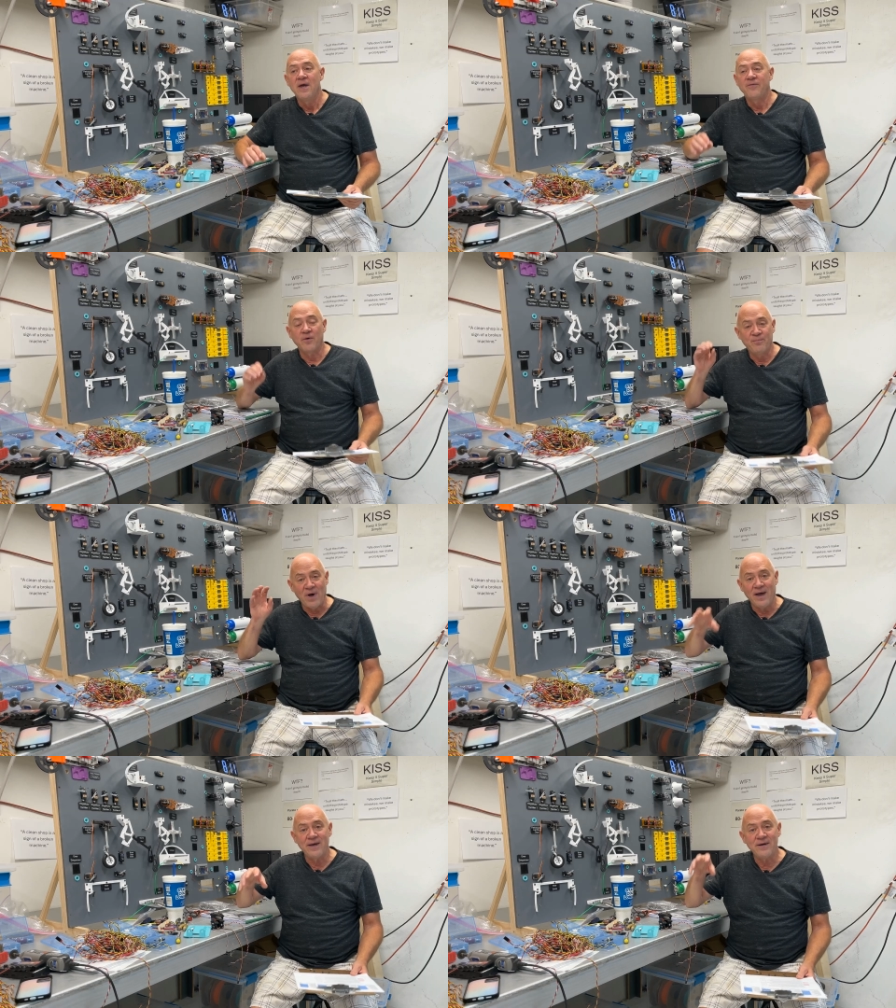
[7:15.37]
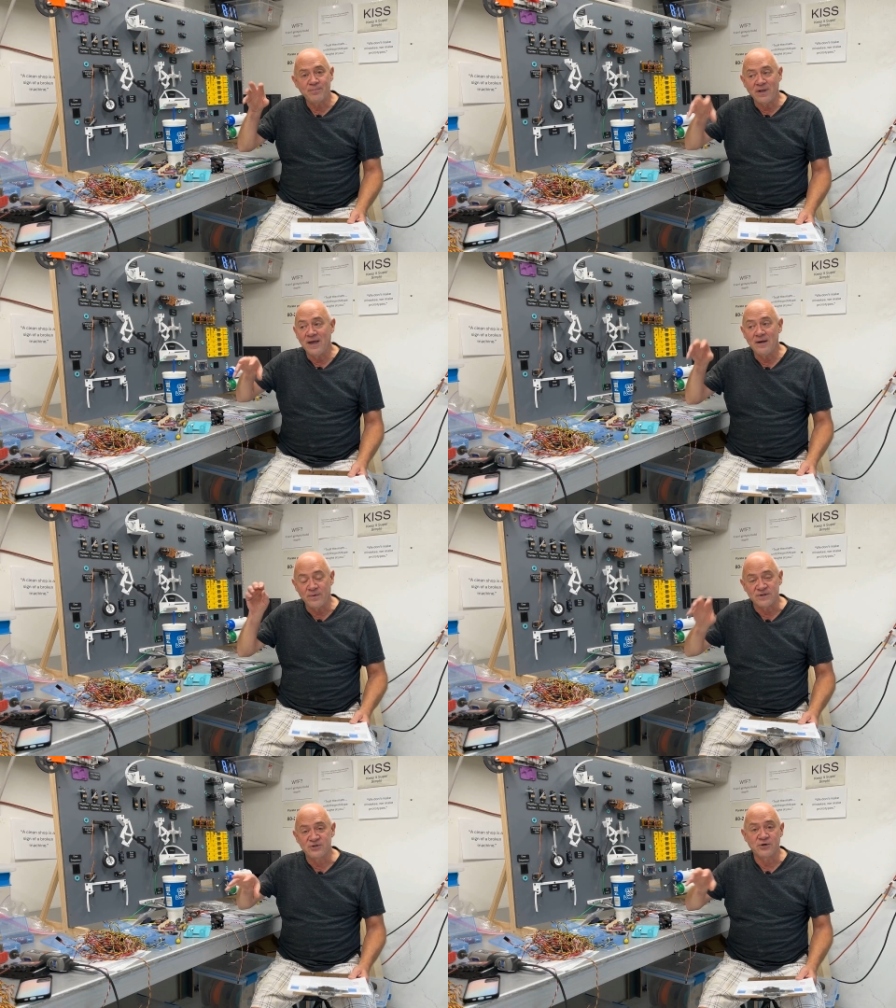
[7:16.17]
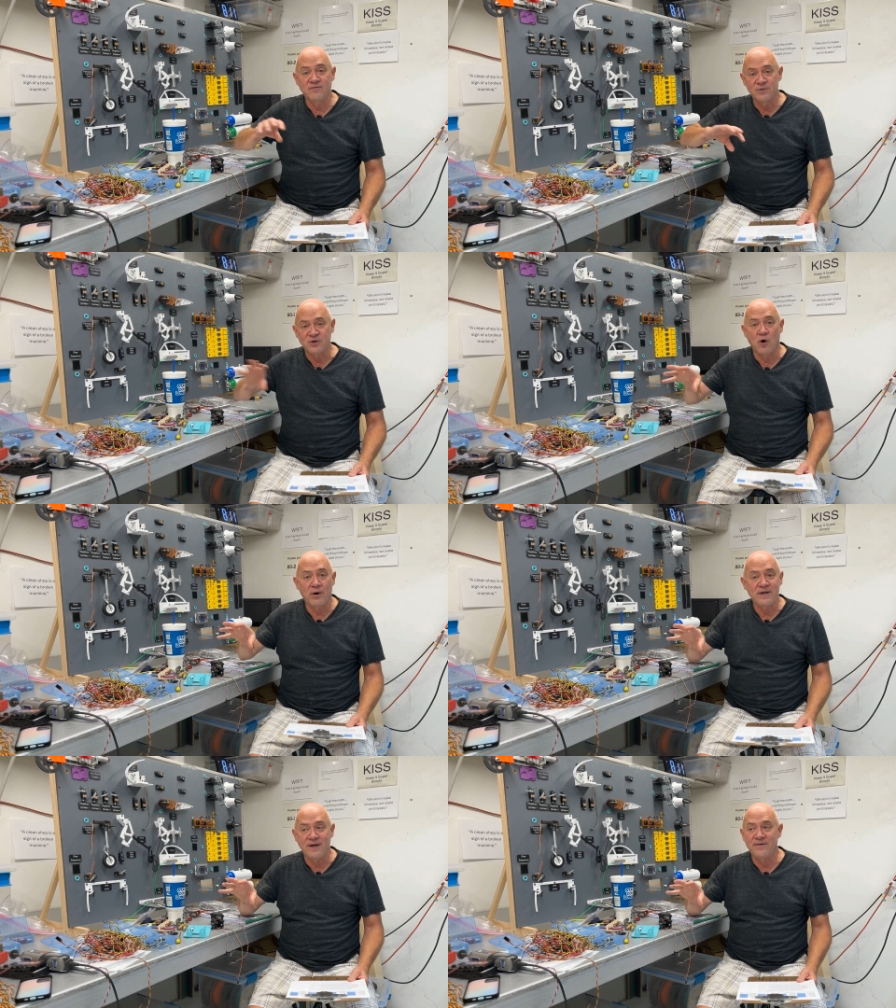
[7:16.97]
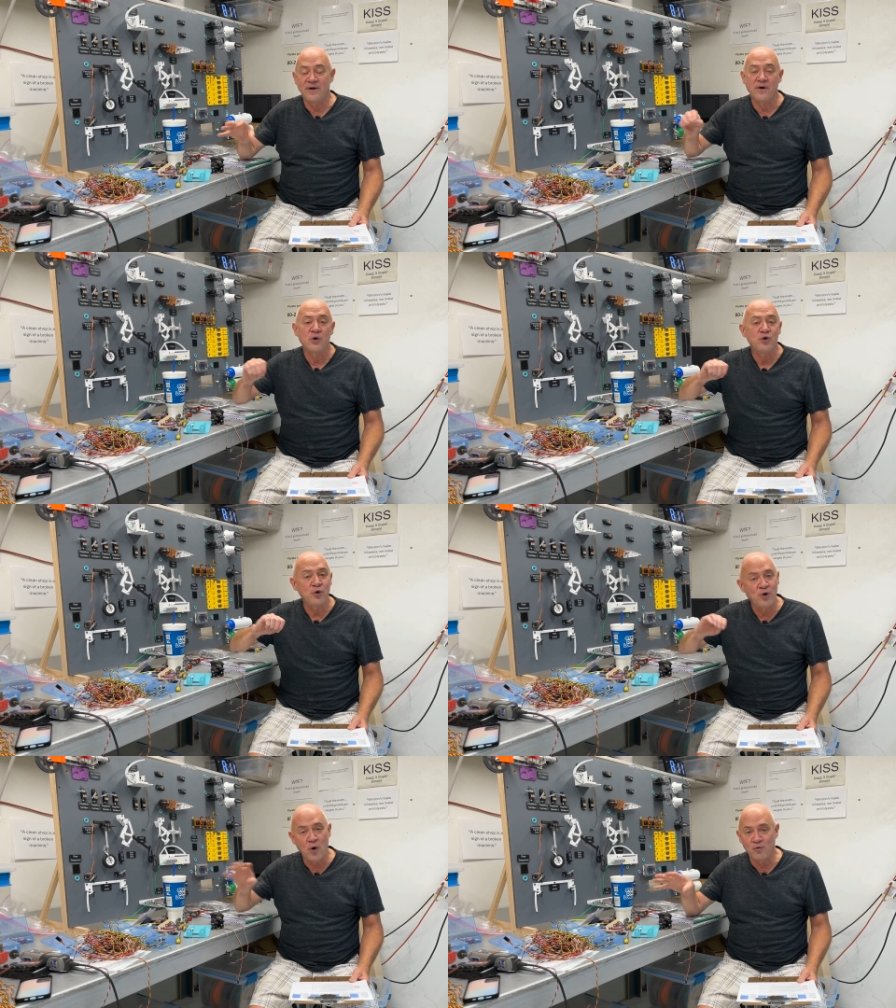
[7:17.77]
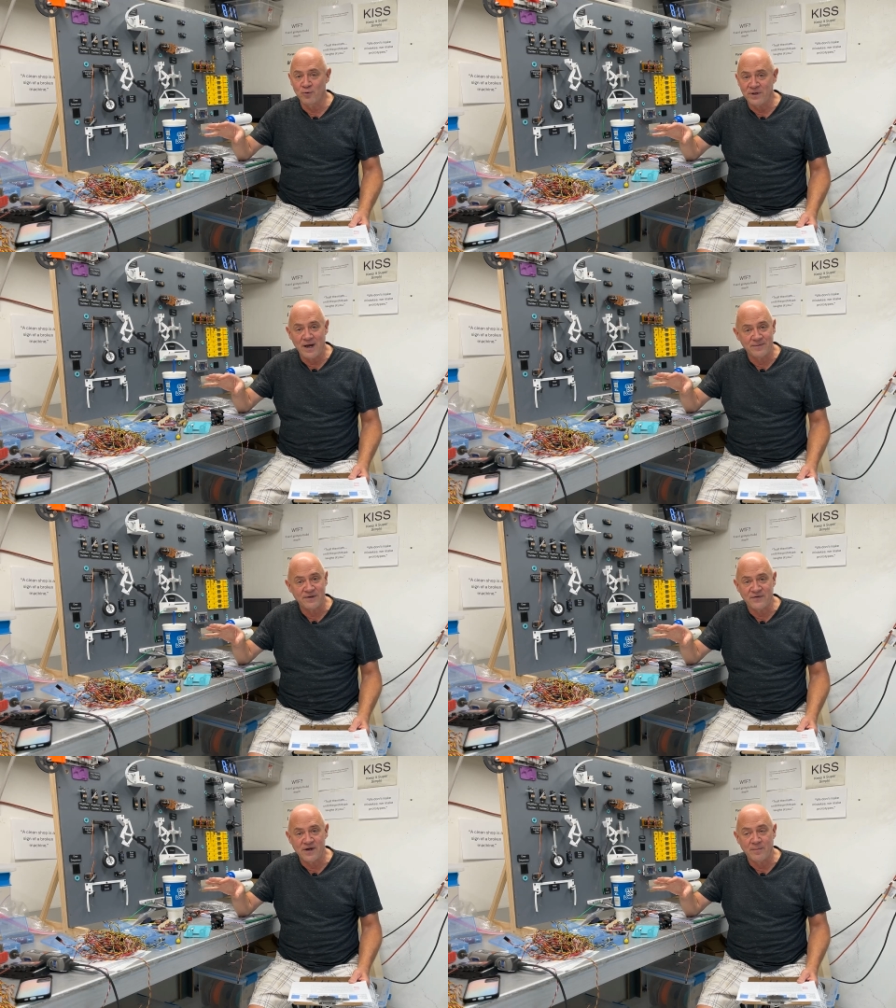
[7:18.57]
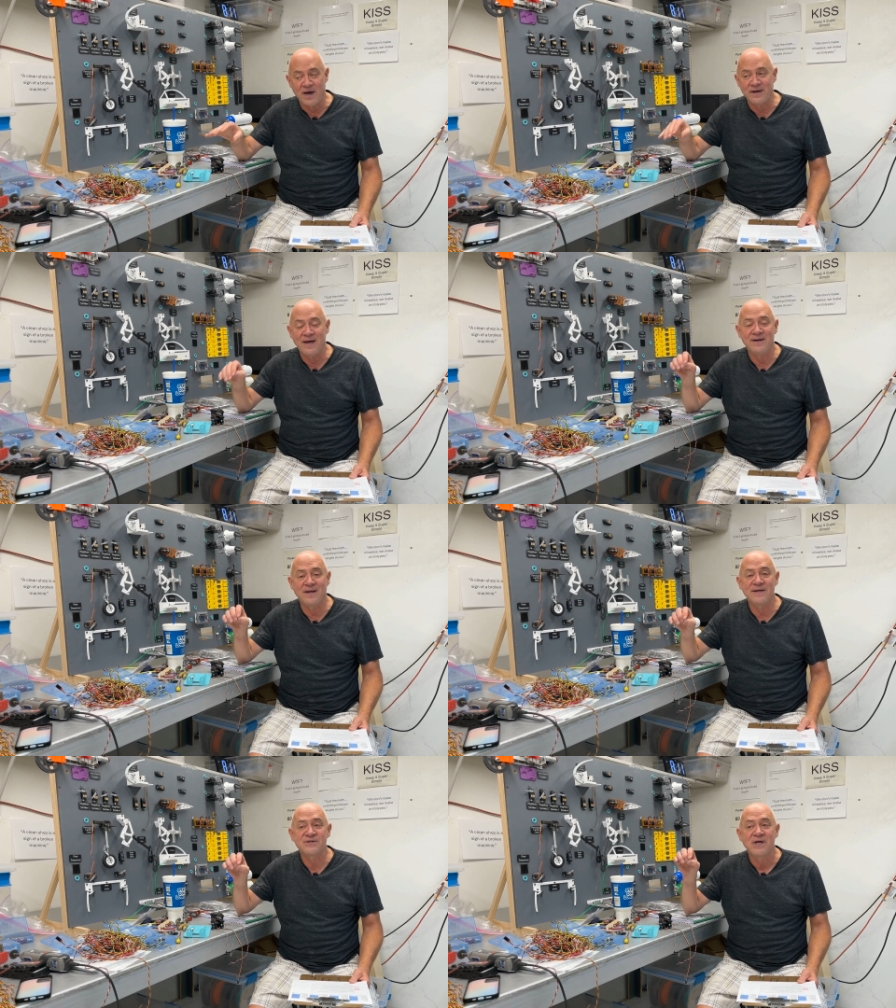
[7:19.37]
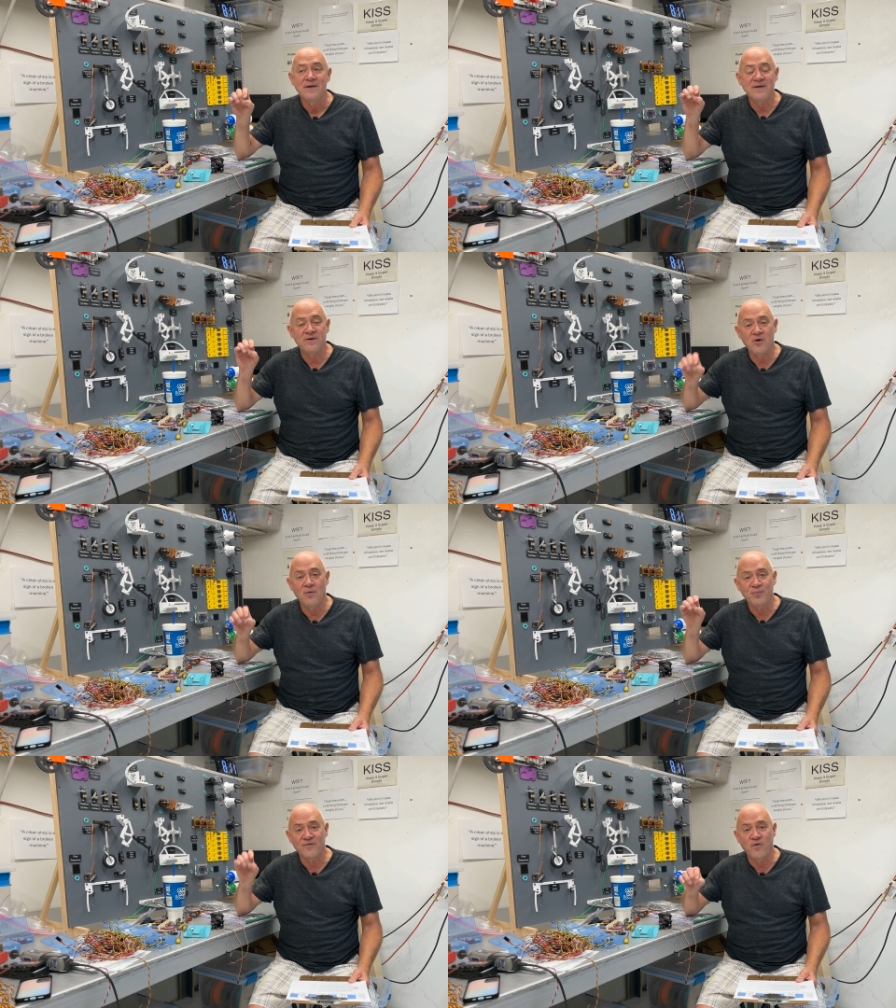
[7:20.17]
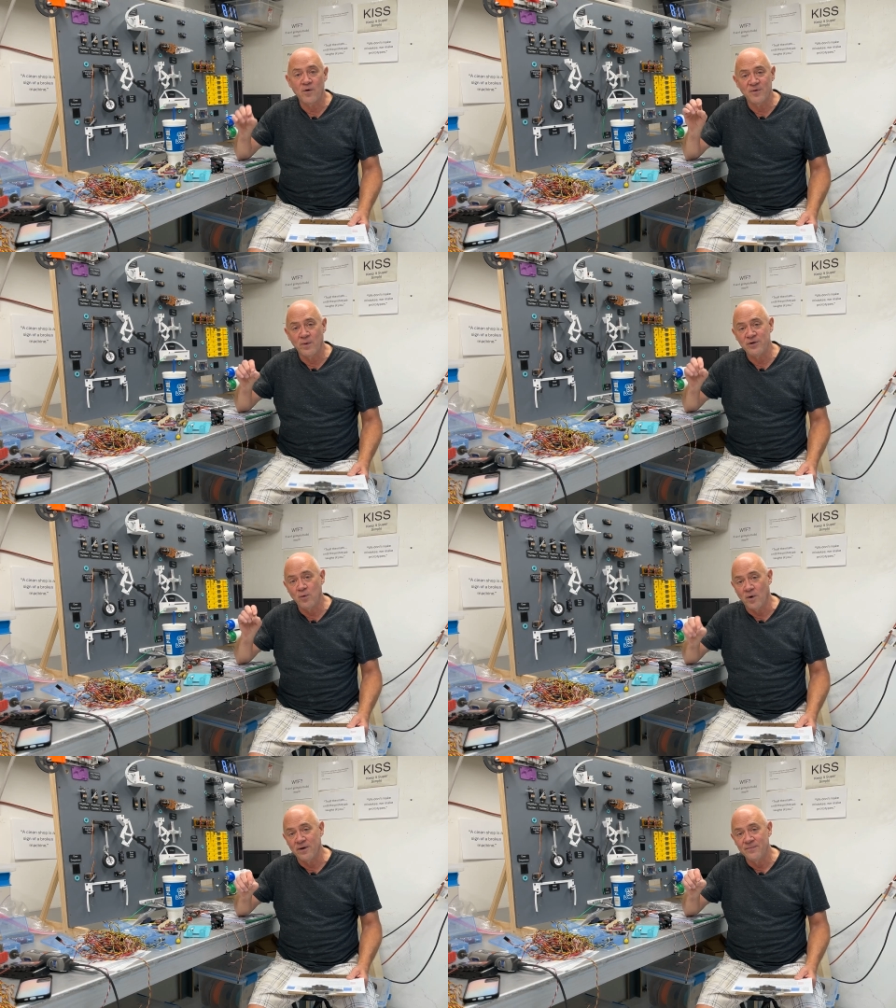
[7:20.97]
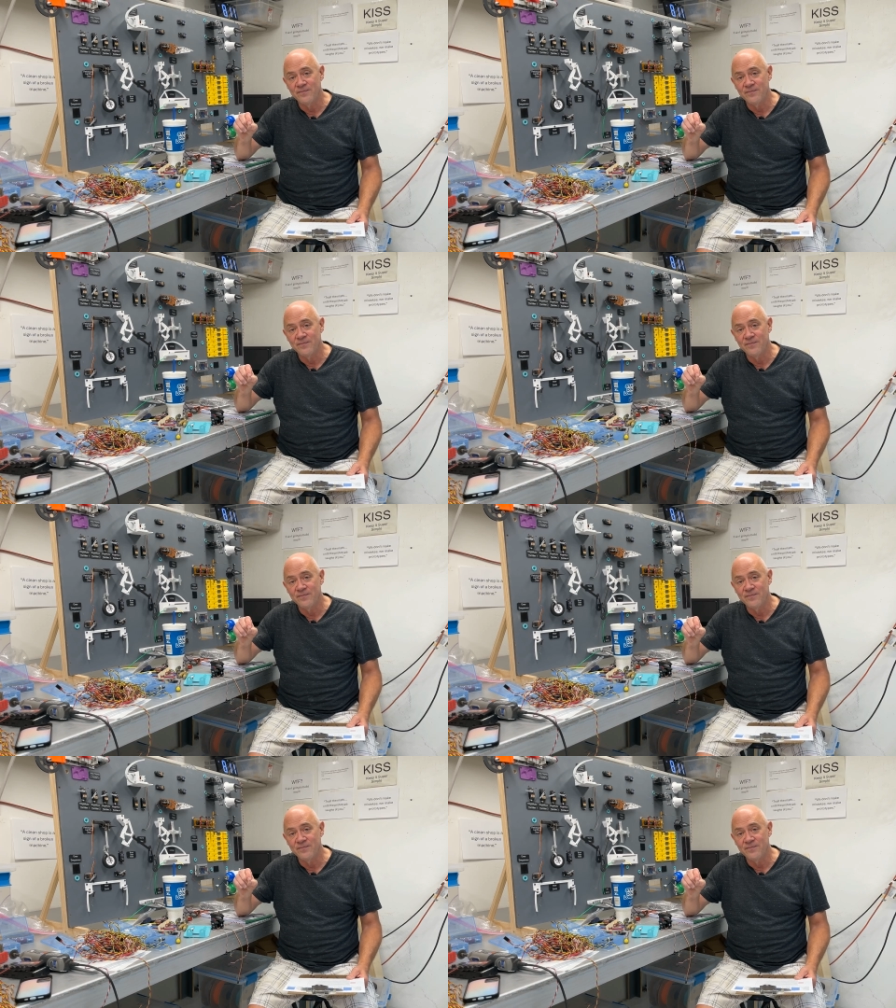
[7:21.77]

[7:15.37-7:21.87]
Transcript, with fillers: If you're buying a plane with the servos already in there, you don't really have to think about it unless they don't perform the way you want.